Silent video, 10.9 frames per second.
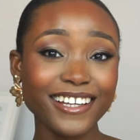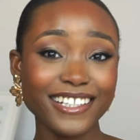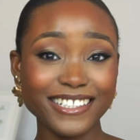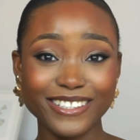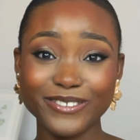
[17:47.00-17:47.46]

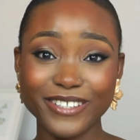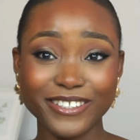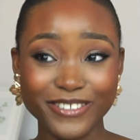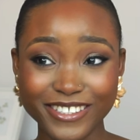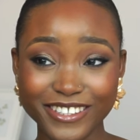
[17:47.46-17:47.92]
It's
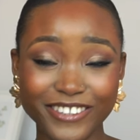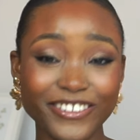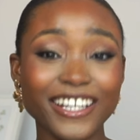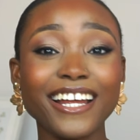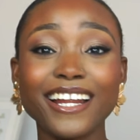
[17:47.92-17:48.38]

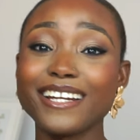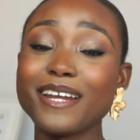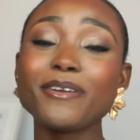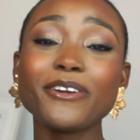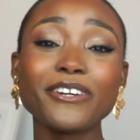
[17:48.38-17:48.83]
2023.
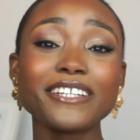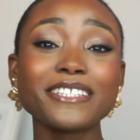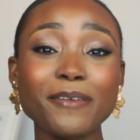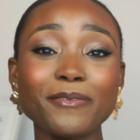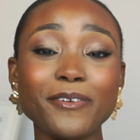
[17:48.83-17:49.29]
Let me know the
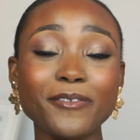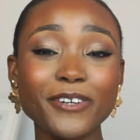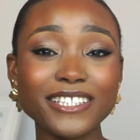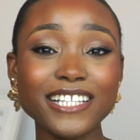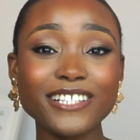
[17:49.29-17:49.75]
type of
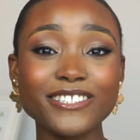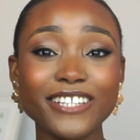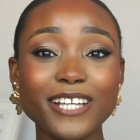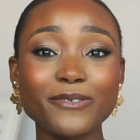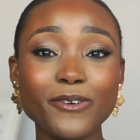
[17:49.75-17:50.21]
content
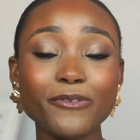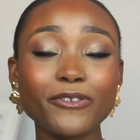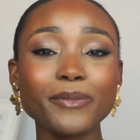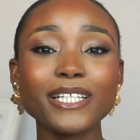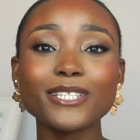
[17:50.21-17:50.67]
you guys want
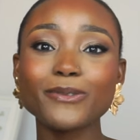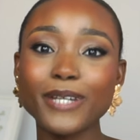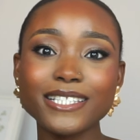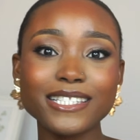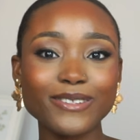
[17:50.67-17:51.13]
from me in
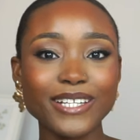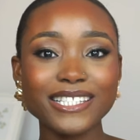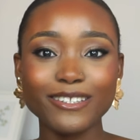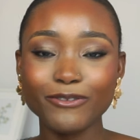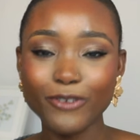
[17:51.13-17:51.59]

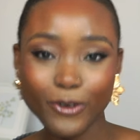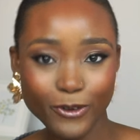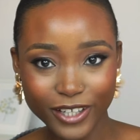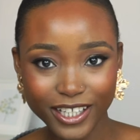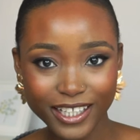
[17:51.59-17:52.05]

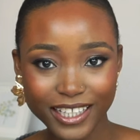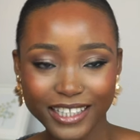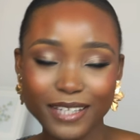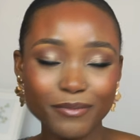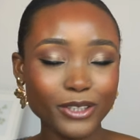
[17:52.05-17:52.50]
2024.
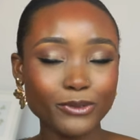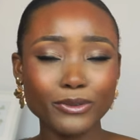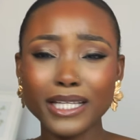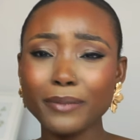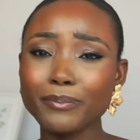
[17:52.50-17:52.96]
Let me
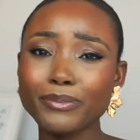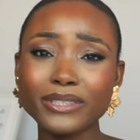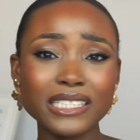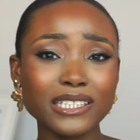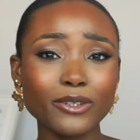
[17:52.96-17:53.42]
know, like
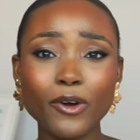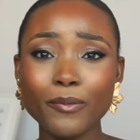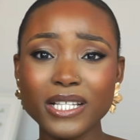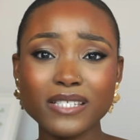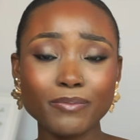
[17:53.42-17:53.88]
put in the
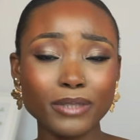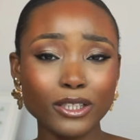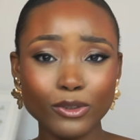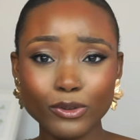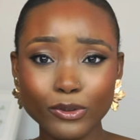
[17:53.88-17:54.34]
comments
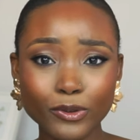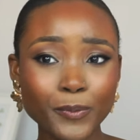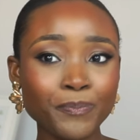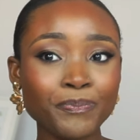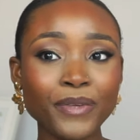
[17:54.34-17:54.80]

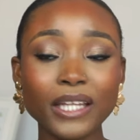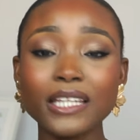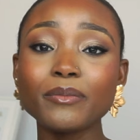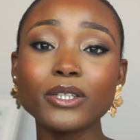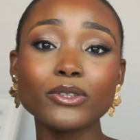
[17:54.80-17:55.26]
below.
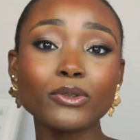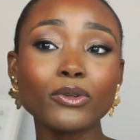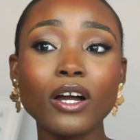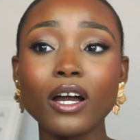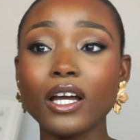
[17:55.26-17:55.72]
Let me
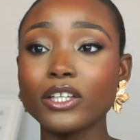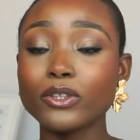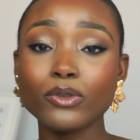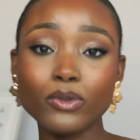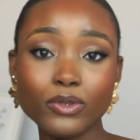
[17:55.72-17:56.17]
know
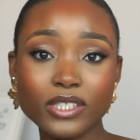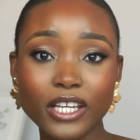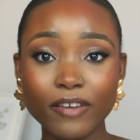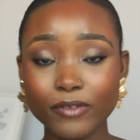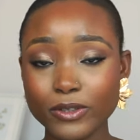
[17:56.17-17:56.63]
your goals
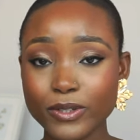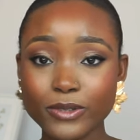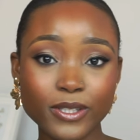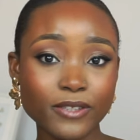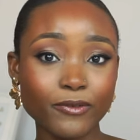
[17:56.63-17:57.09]
that you have for
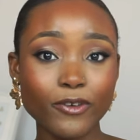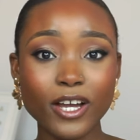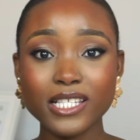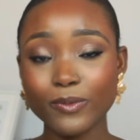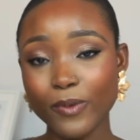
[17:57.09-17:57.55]

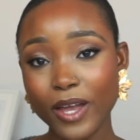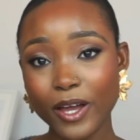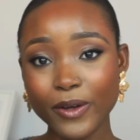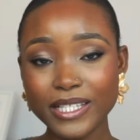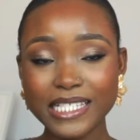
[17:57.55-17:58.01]
2024 as
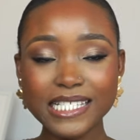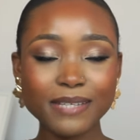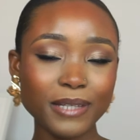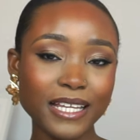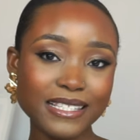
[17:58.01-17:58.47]
well. Is it
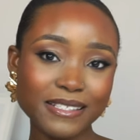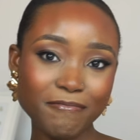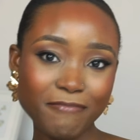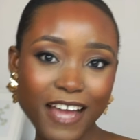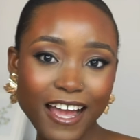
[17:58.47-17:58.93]
similar
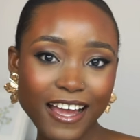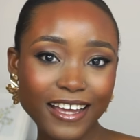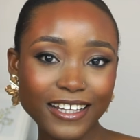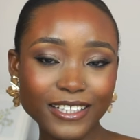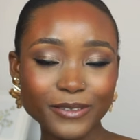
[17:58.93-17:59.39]
to
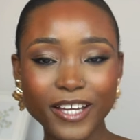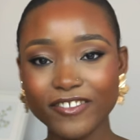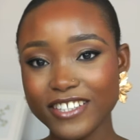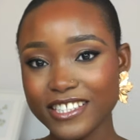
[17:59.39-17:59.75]
mine? Do we have the